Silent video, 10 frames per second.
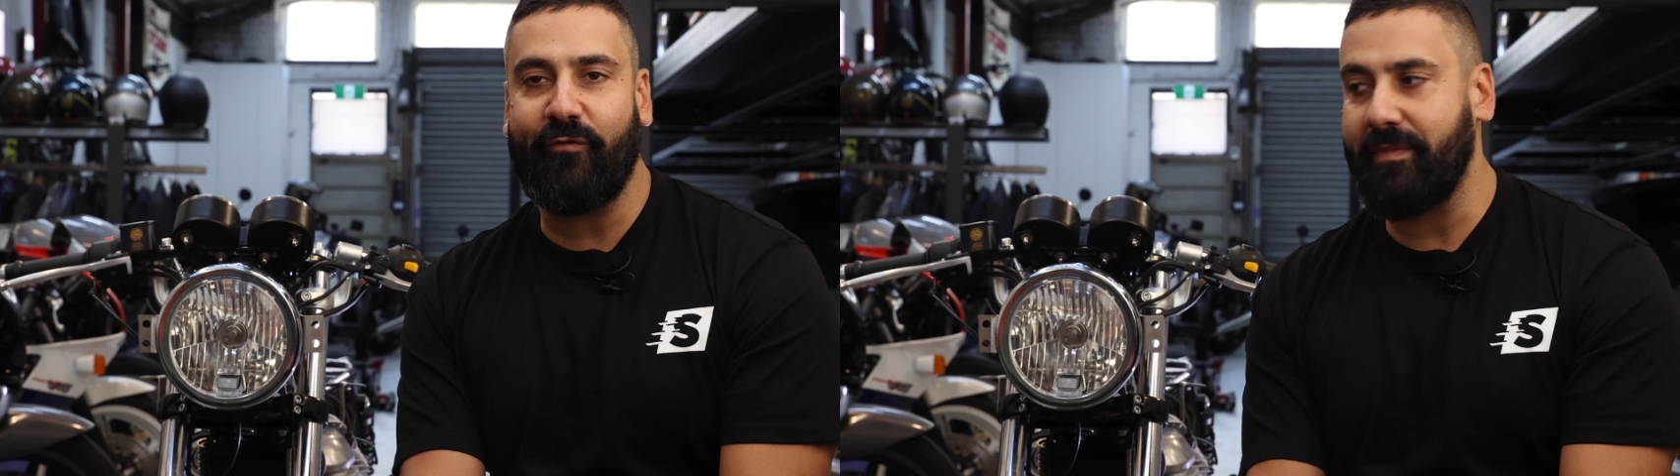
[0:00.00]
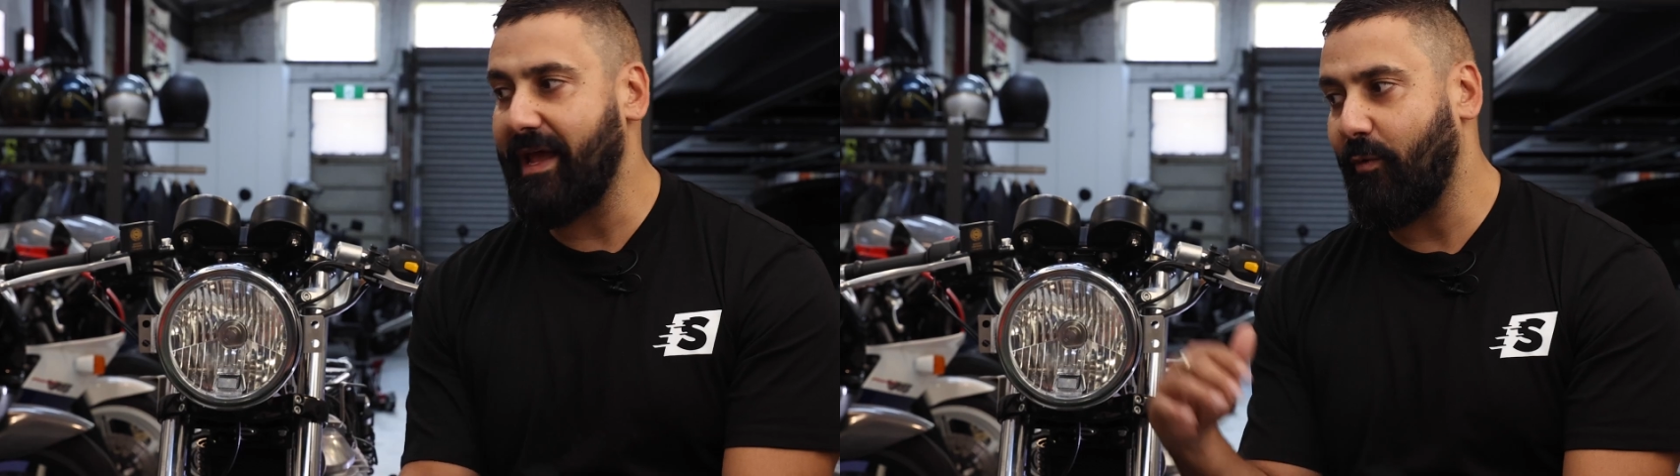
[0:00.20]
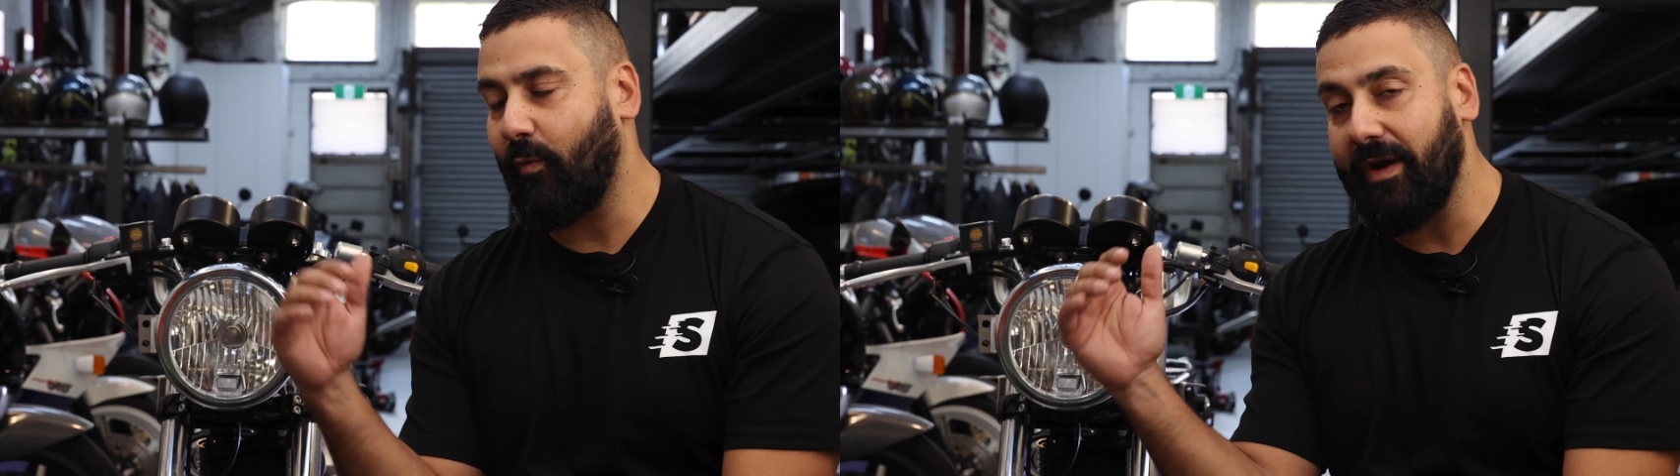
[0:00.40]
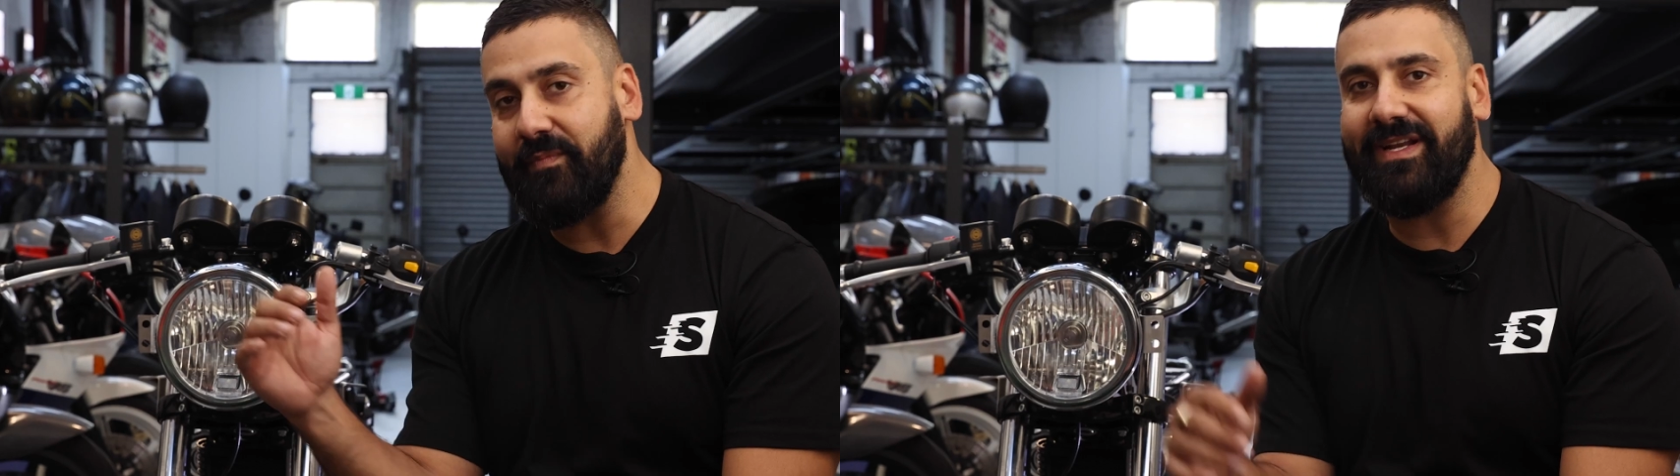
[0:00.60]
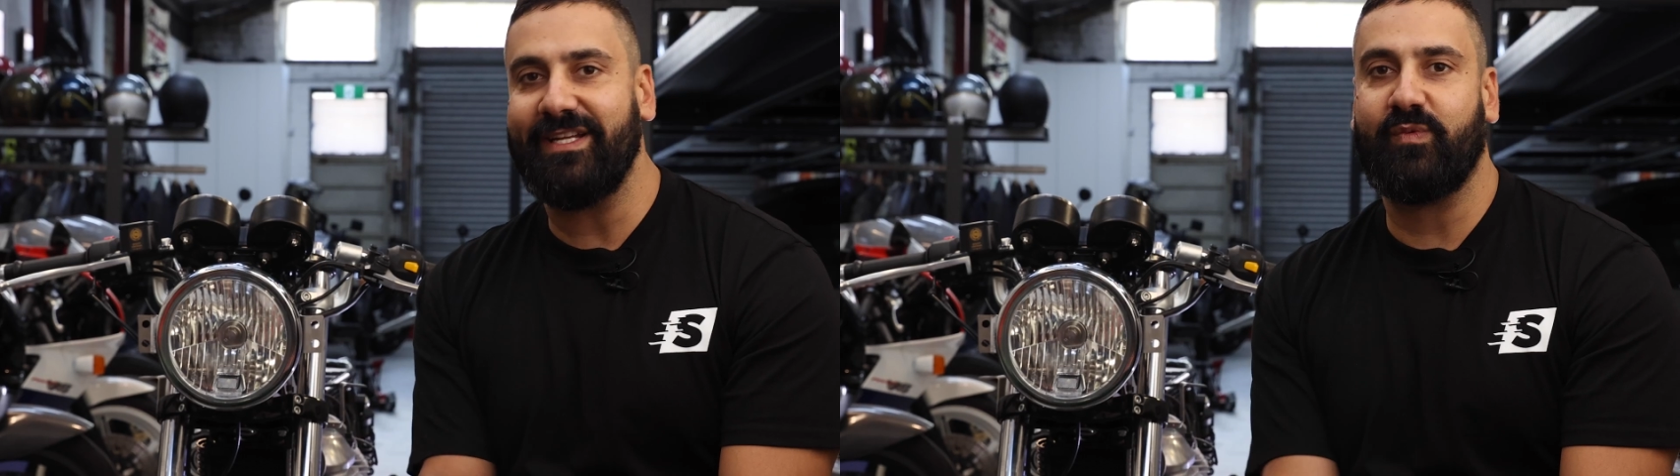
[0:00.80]
from that 1
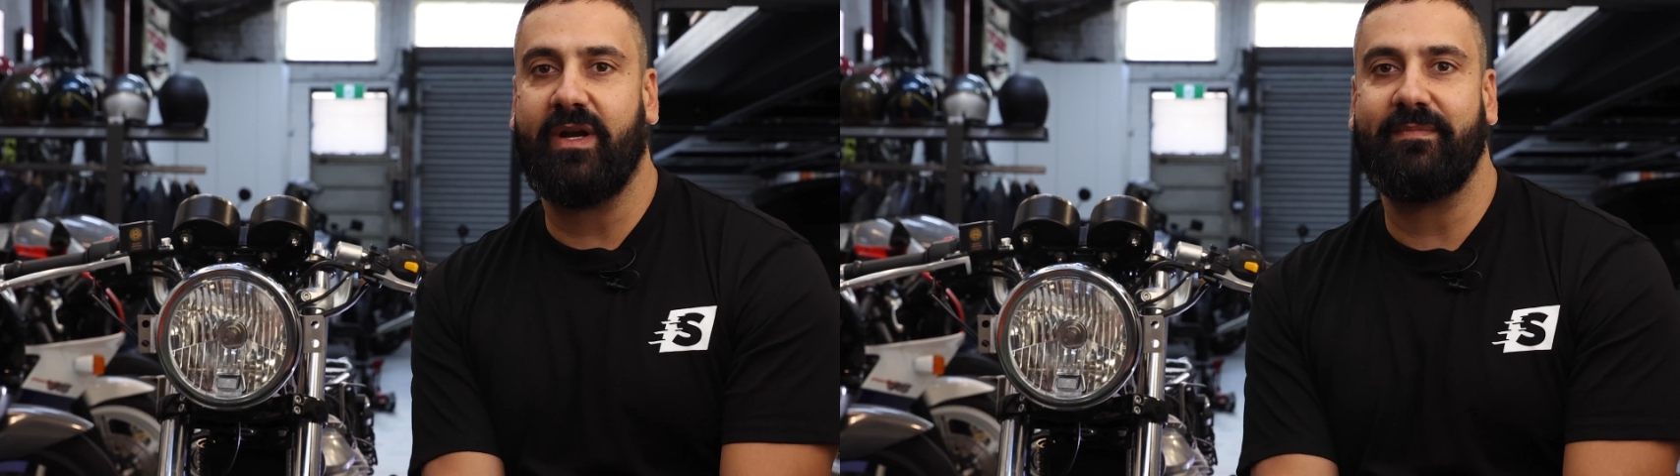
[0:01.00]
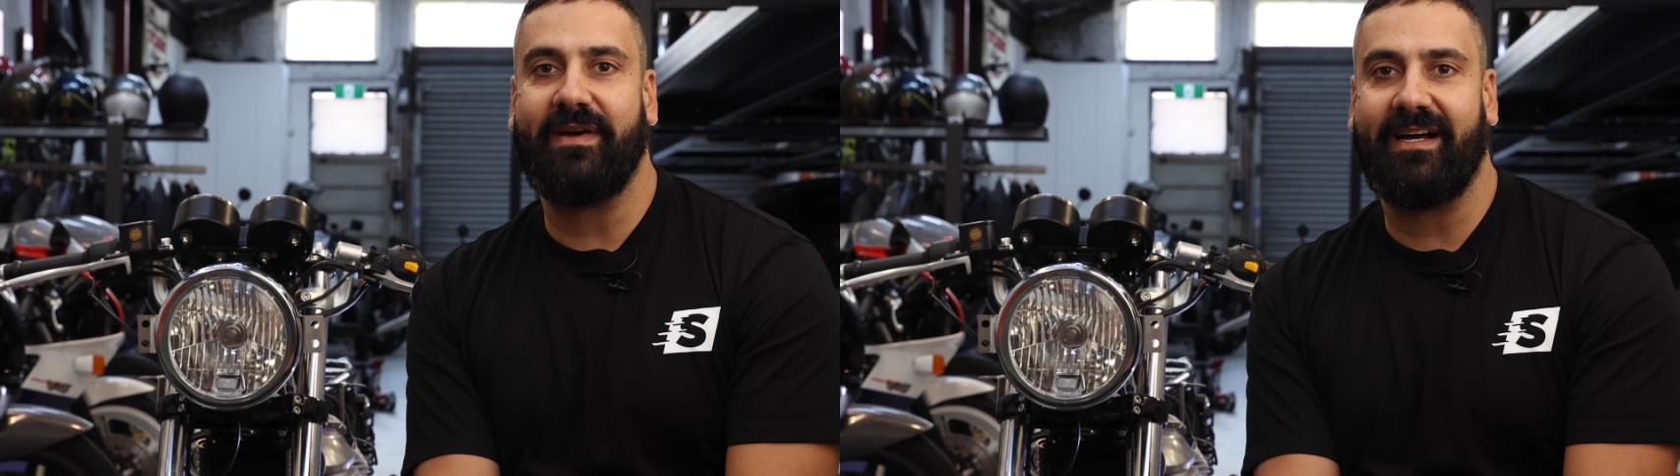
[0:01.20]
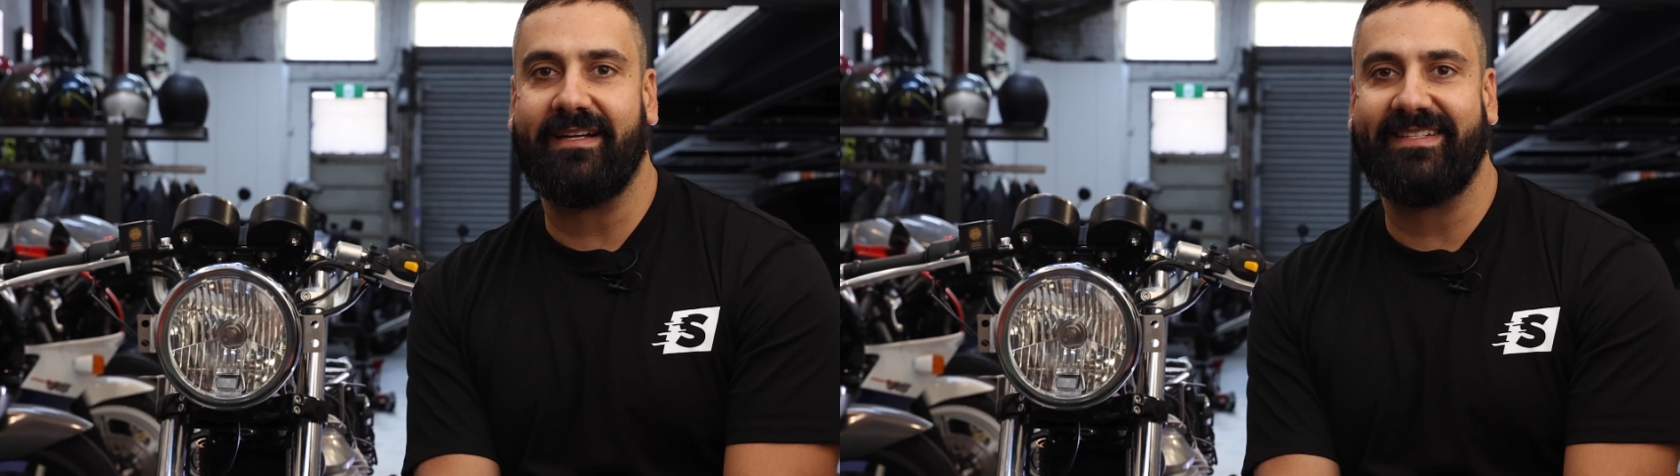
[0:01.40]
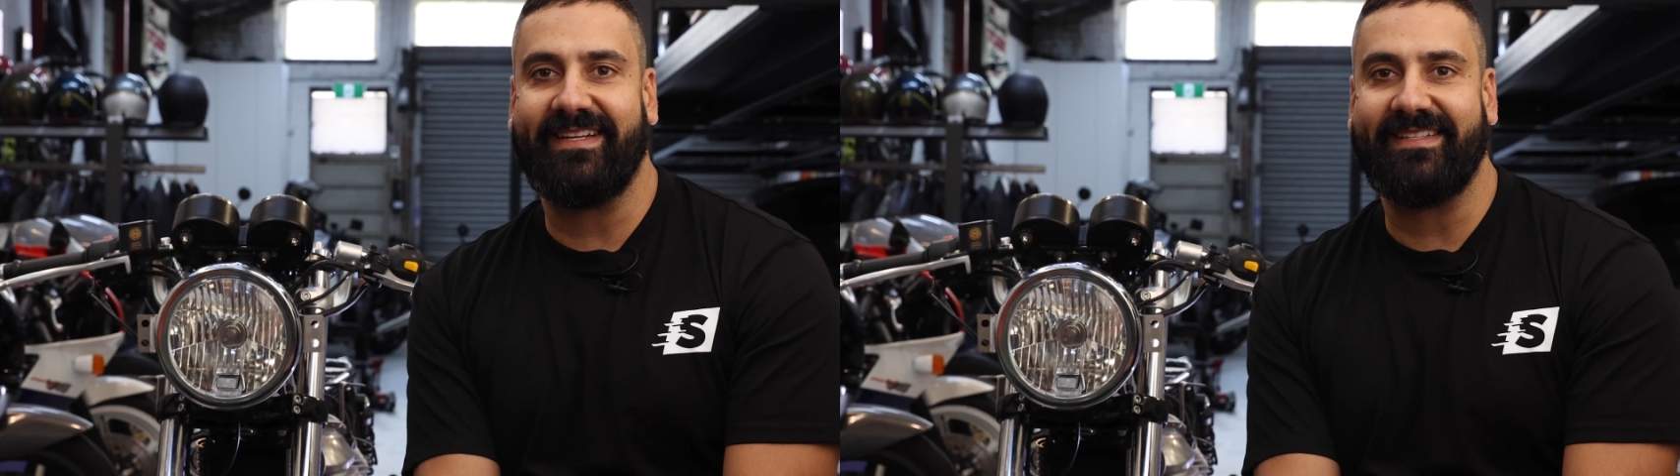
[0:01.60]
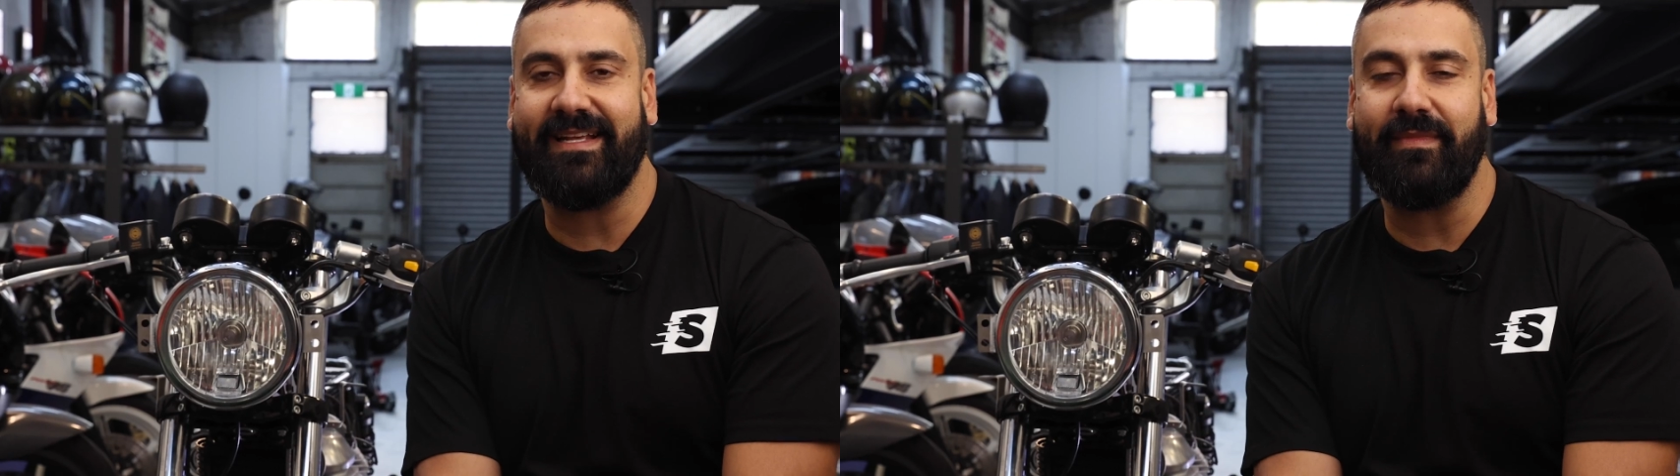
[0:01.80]
minute 20 mark
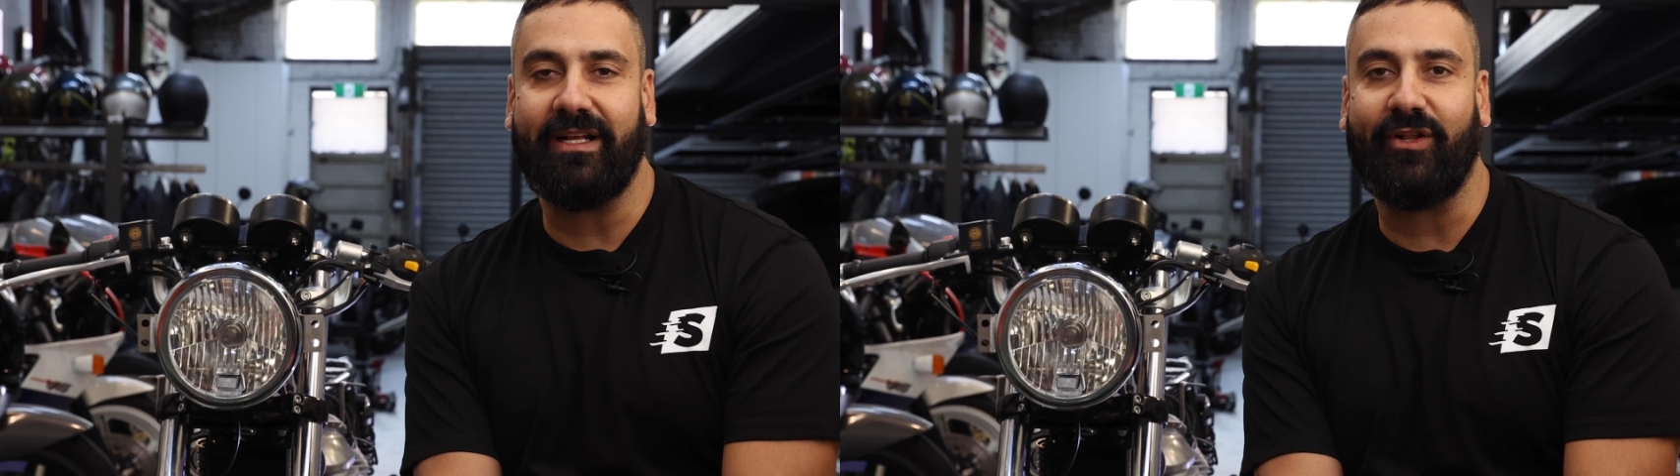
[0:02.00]
to something